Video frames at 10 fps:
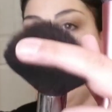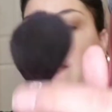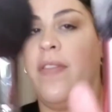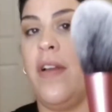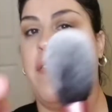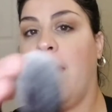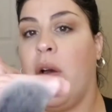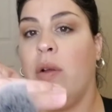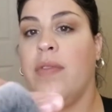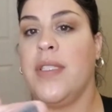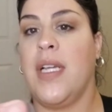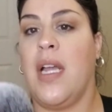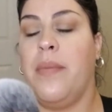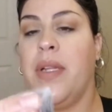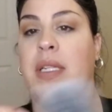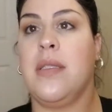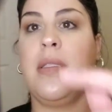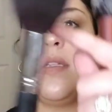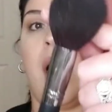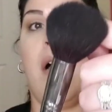it'll fluff out over time, but it's
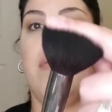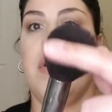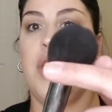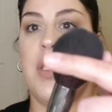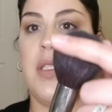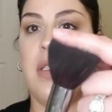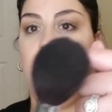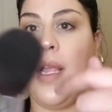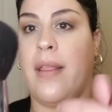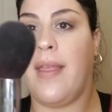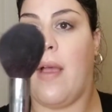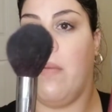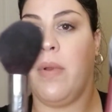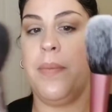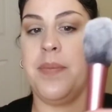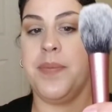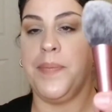soft, just like that one.